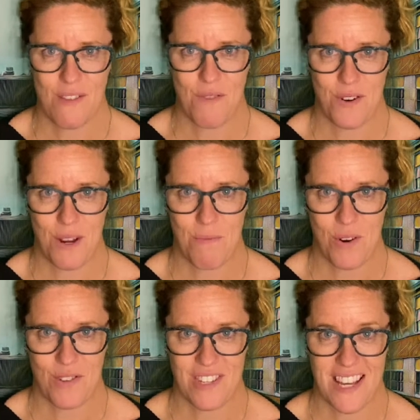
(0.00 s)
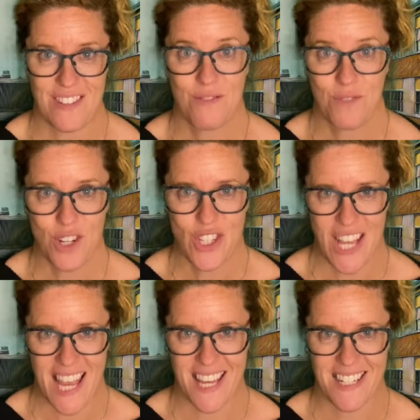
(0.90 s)
the voting process
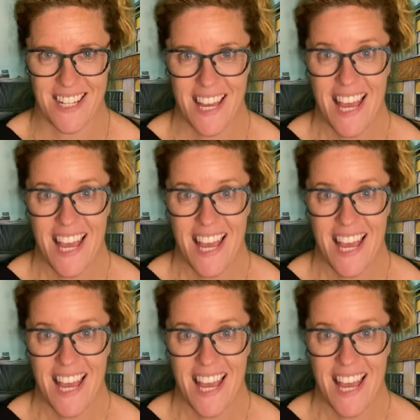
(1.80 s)
firsthand,